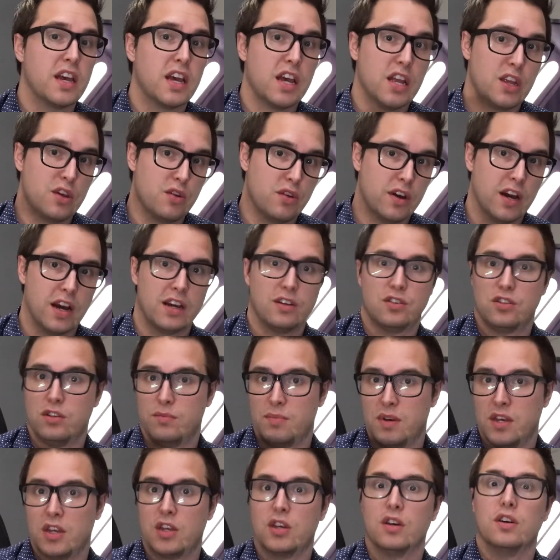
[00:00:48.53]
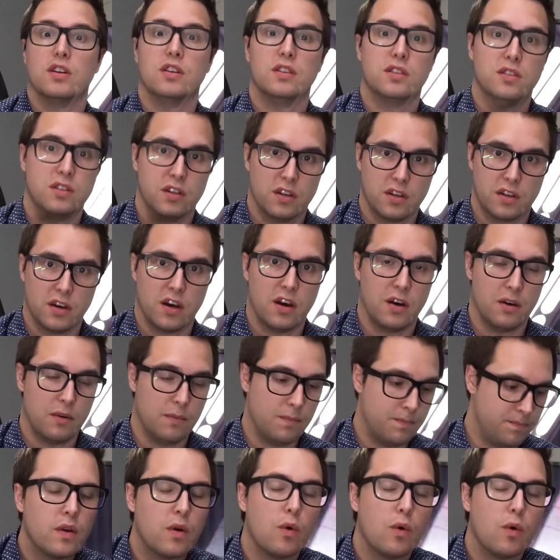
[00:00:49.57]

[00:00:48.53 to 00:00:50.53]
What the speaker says: and you guys should be good to go.